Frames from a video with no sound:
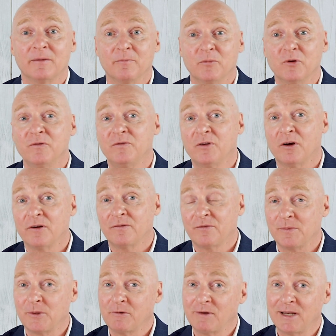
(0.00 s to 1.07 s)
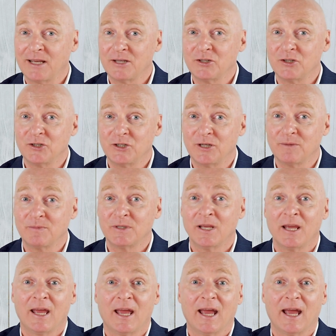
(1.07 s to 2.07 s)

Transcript: moved on from the relationships,